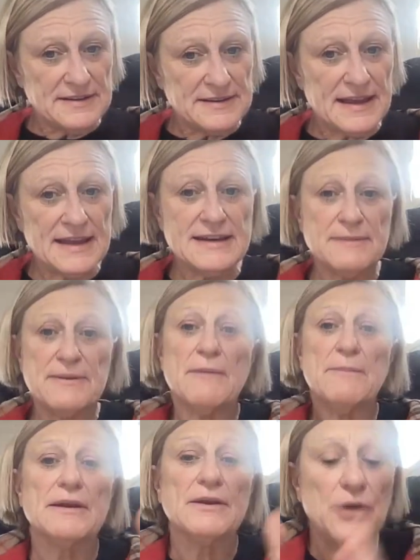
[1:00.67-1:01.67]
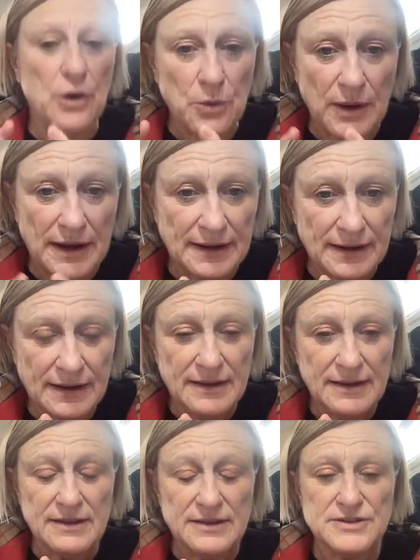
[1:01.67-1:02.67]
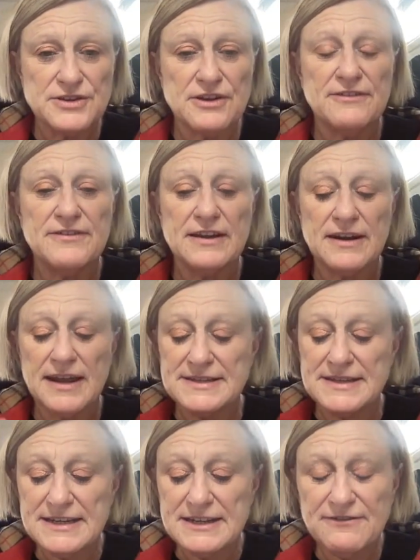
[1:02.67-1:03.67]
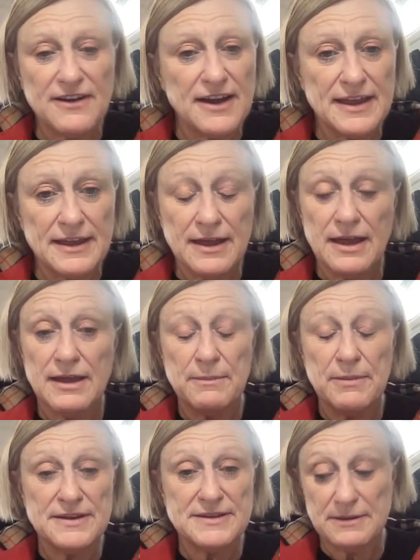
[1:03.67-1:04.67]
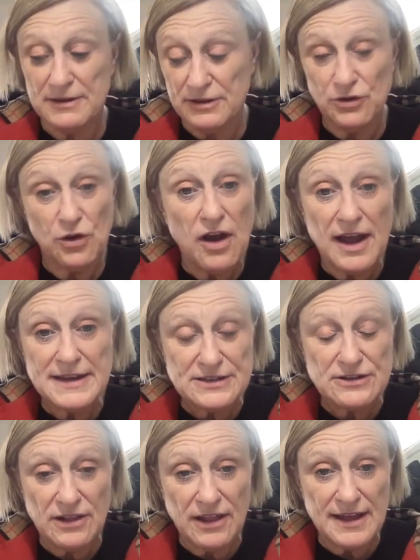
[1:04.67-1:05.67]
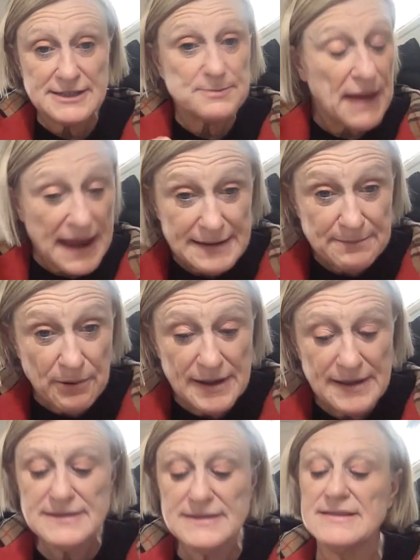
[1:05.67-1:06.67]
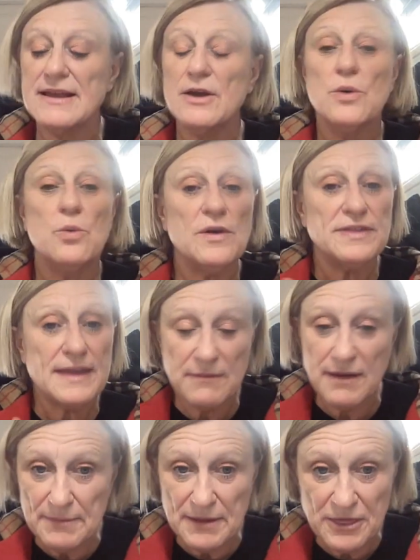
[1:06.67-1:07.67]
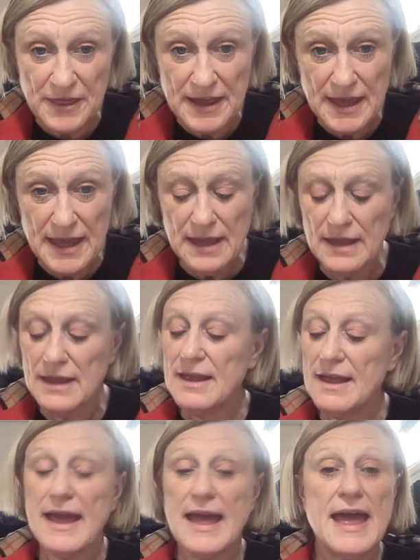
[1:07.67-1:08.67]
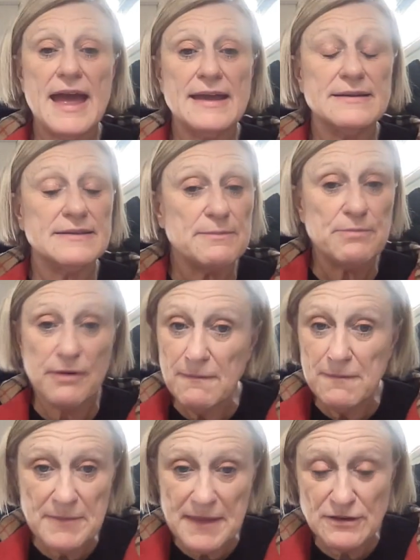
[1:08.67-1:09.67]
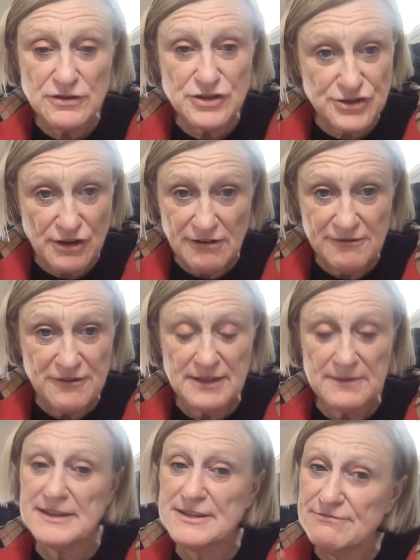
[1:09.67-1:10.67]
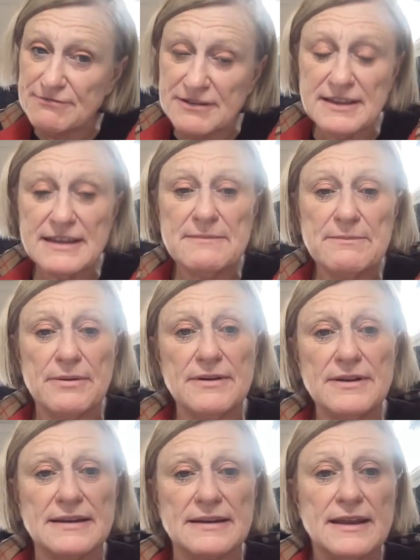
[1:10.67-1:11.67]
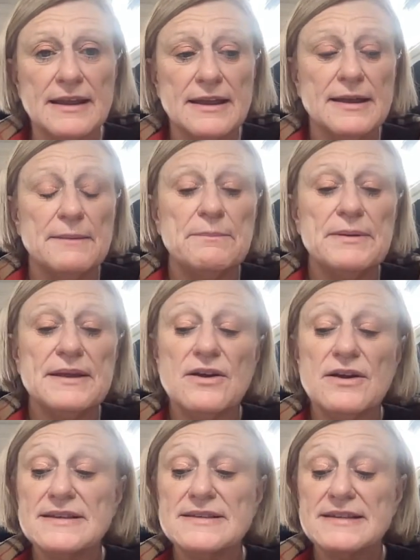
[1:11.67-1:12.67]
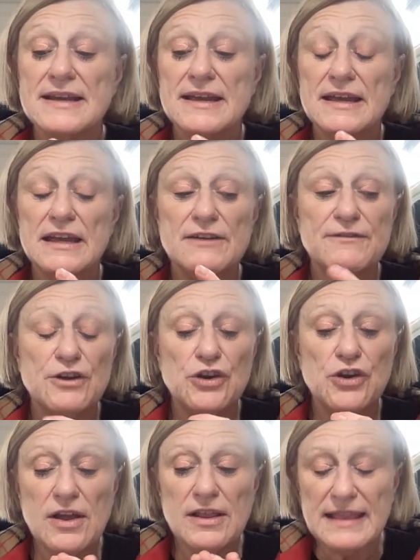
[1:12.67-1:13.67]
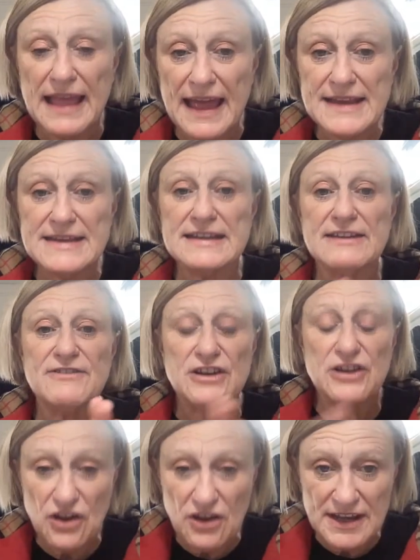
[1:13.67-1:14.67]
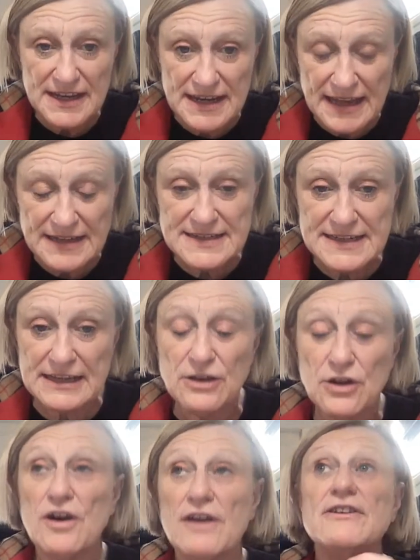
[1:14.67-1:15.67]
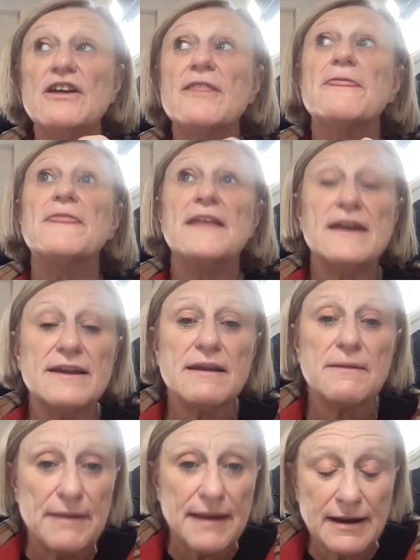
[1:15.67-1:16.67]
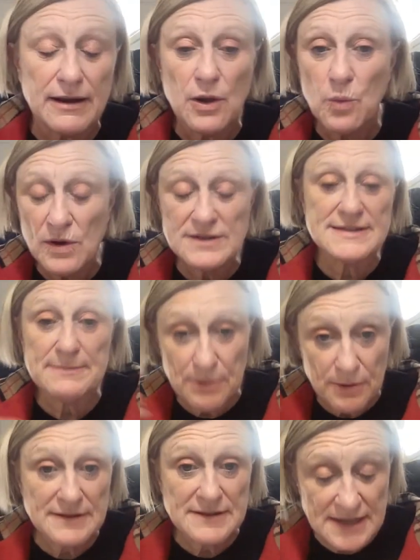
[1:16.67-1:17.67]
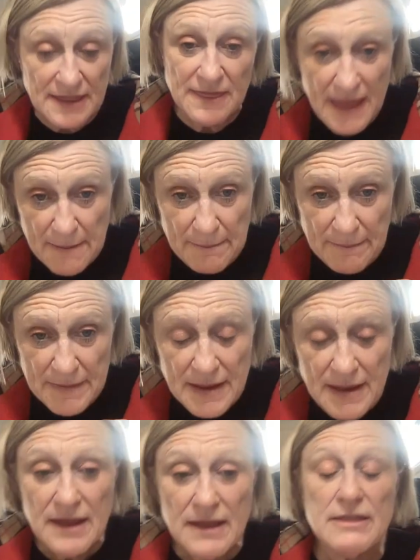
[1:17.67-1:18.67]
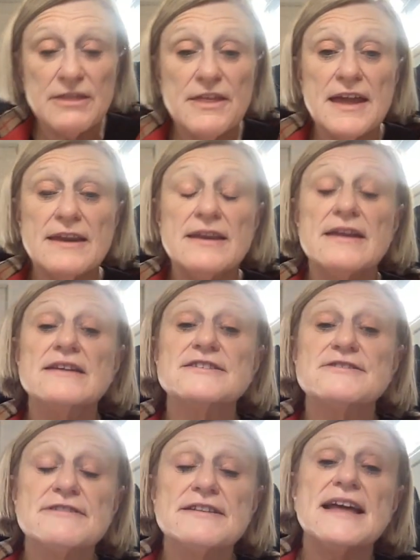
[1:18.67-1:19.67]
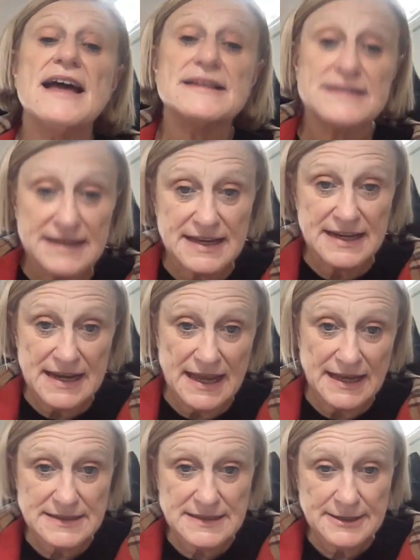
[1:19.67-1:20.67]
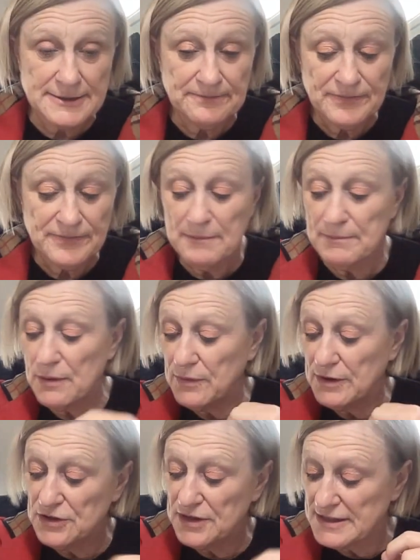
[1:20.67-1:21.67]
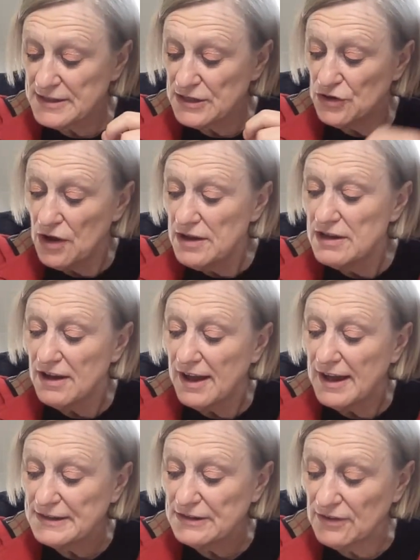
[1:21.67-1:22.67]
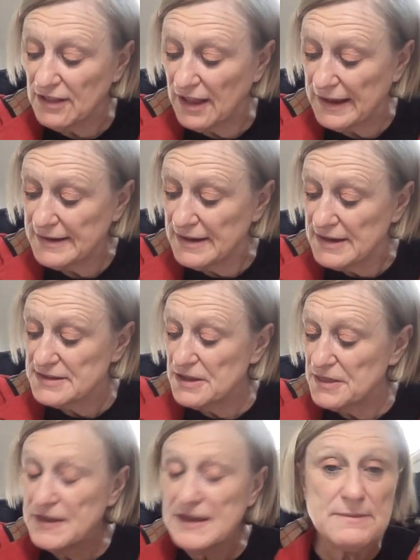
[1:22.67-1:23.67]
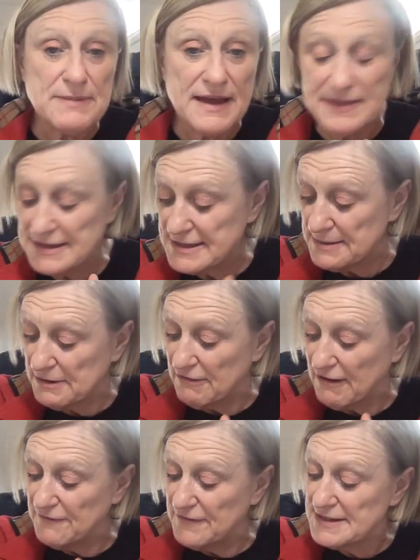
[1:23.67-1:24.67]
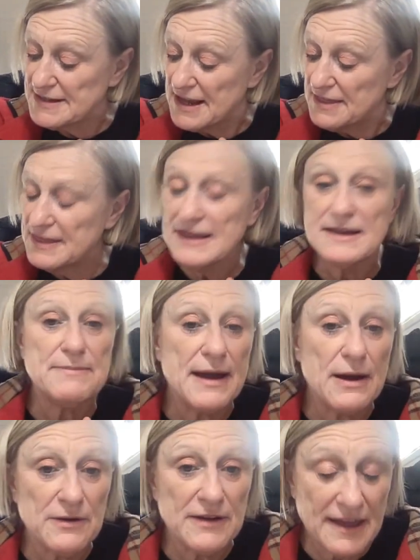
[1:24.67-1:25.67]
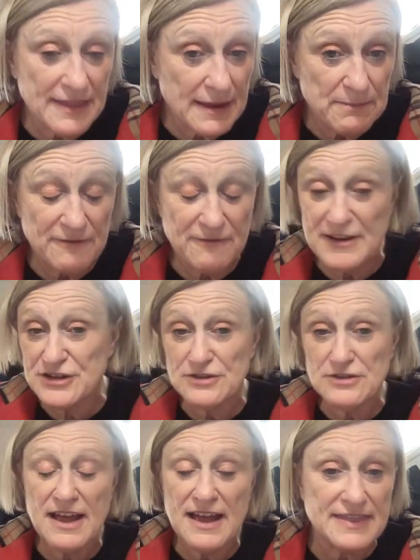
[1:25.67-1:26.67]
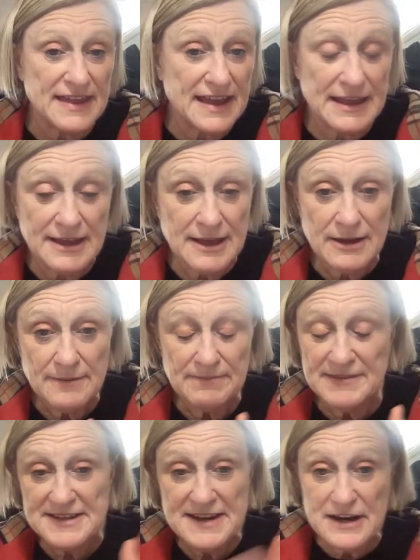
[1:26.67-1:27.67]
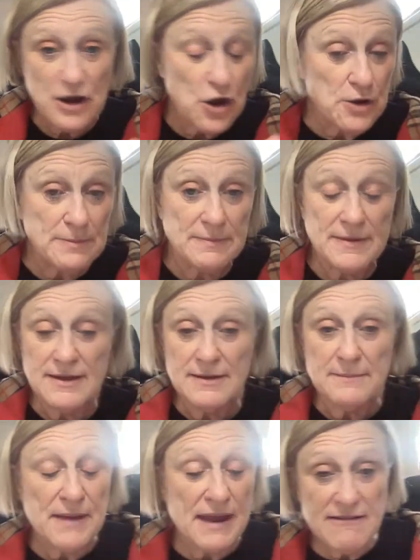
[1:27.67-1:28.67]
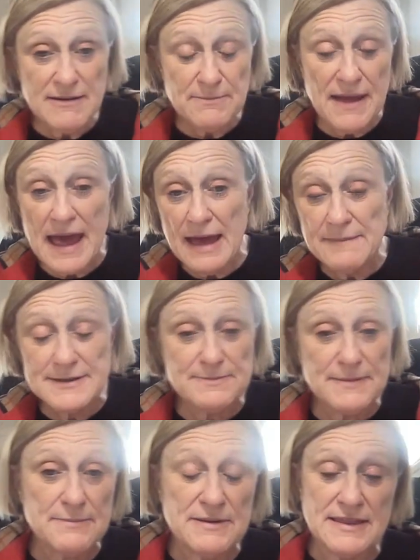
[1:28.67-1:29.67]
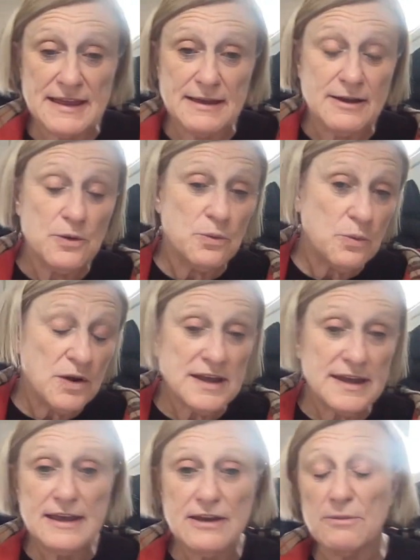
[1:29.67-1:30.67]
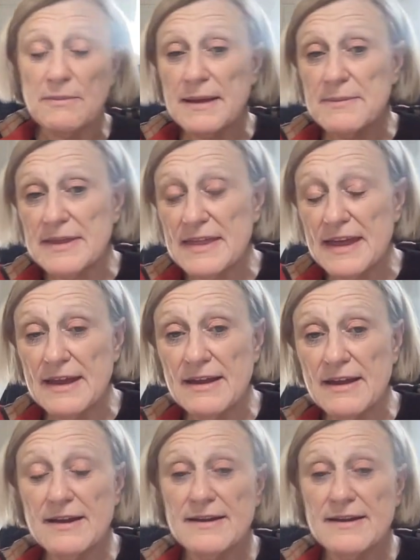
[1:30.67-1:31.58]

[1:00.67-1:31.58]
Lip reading: you end up helping no one. So if you can identify a person that your ideal client's pain points, what they might be thinking, and the problem that you solve for them, it's really important because if you're not landing, if you're not connecting, or if you're not thinking about what's important to them, then it's really hard to connect. But when you get to know your ideal client, so think about their demographics, think about are they professional? Are they stay at home parent, perhaps? Maybe they're working, or maybe they're